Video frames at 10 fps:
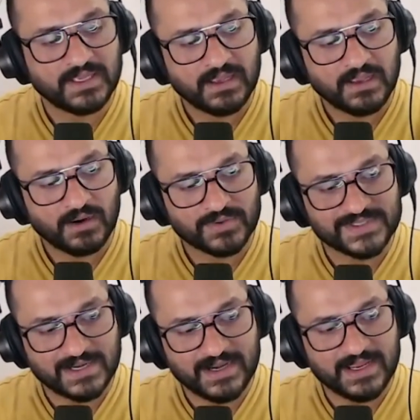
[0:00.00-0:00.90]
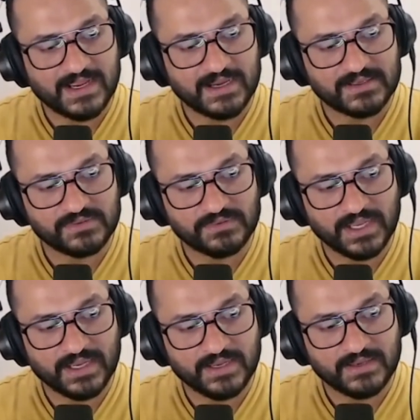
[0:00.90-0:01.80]
On Saturday, I do
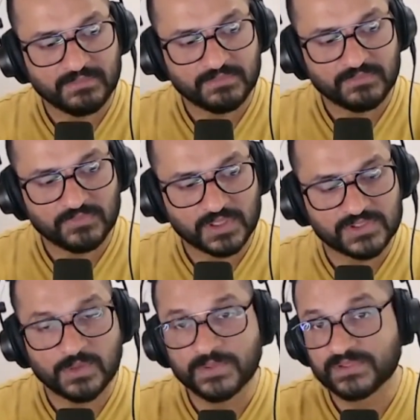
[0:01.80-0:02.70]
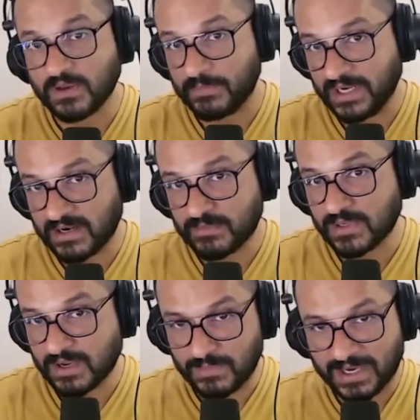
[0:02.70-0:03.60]
a workshop. It's called Mera Number
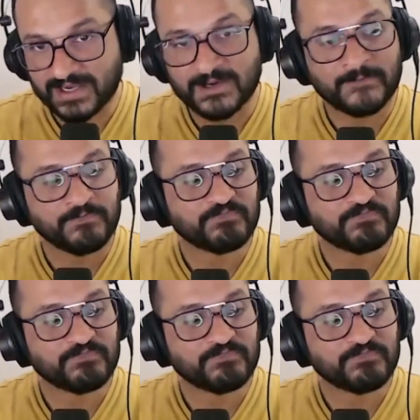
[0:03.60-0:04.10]
Kab Aayega.